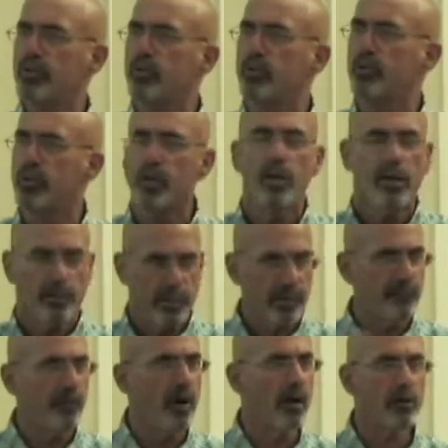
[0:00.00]
sure they
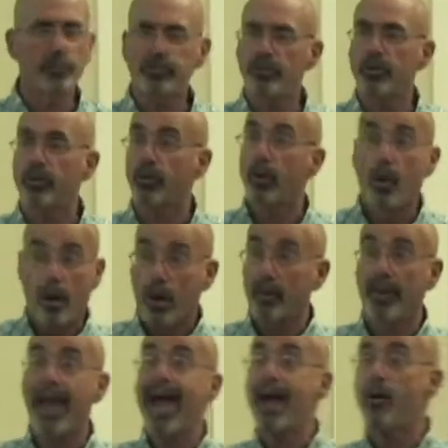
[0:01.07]
follow through.
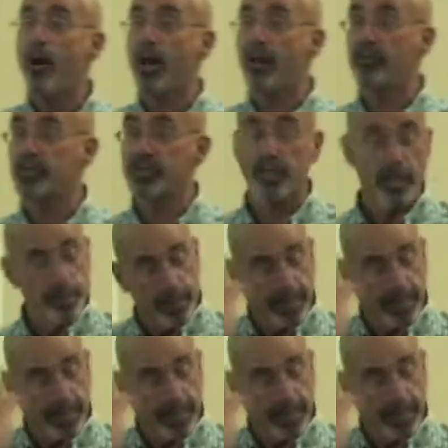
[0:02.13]
Now all of a sudden